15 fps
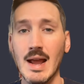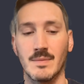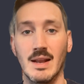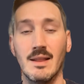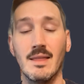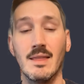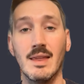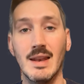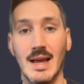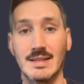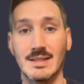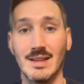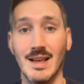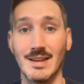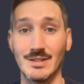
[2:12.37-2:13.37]
And in the
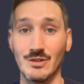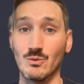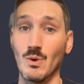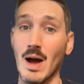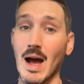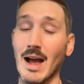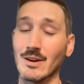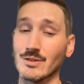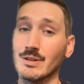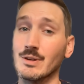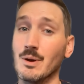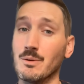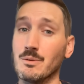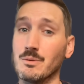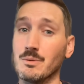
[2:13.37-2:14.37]
next lessons, we'll actually
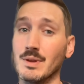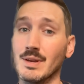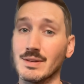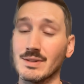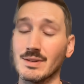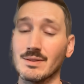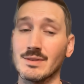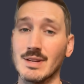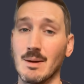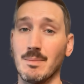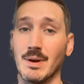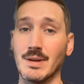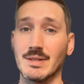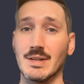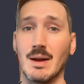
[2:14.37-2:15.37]
go through this step
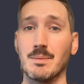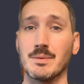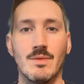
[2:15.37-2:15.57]
by step.